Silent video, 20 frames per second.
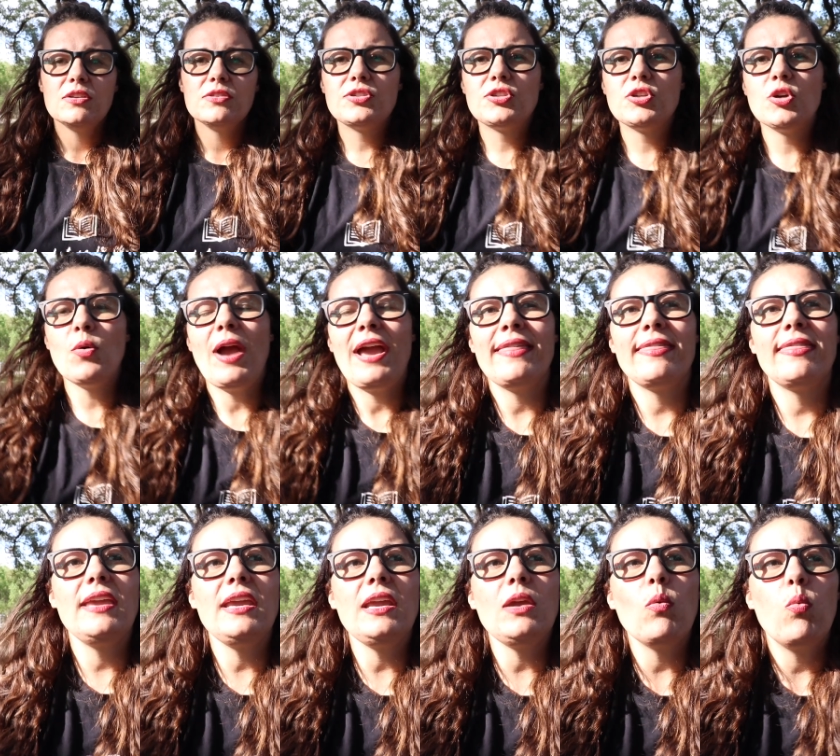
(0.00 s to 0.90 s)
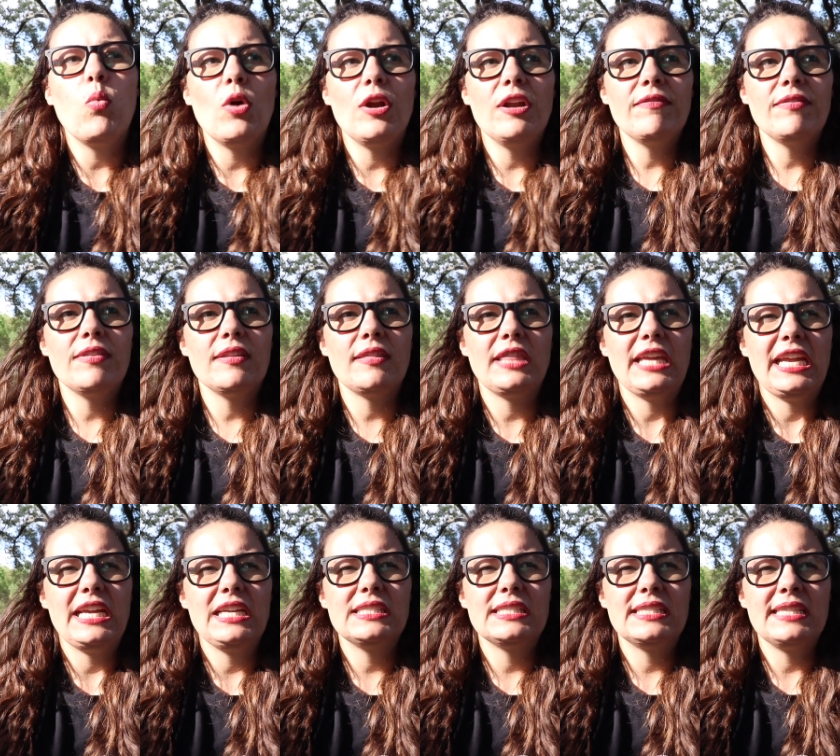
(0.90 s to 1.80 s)
So I think one of the
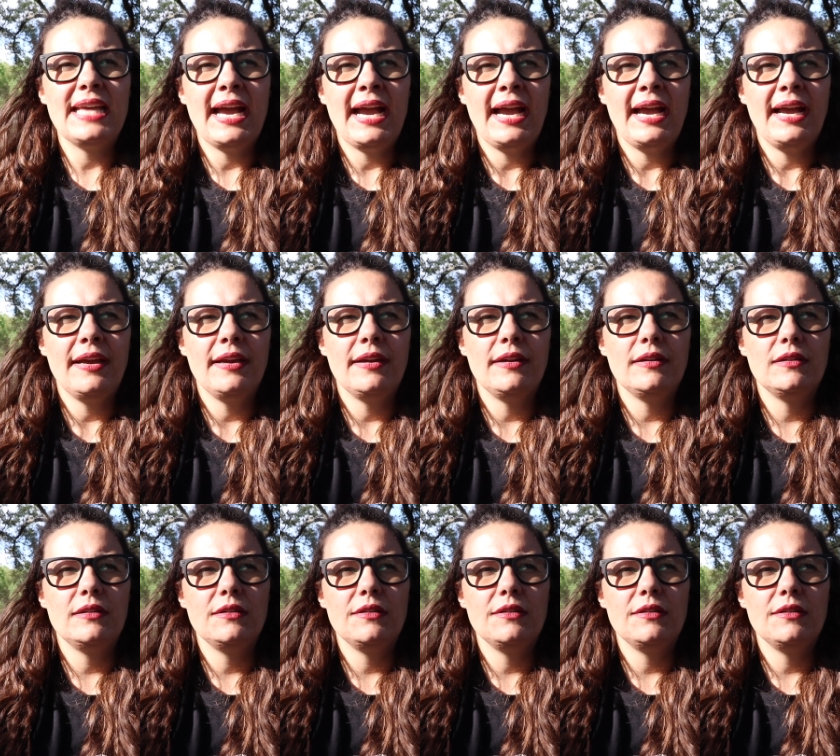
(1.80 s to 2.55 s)
things that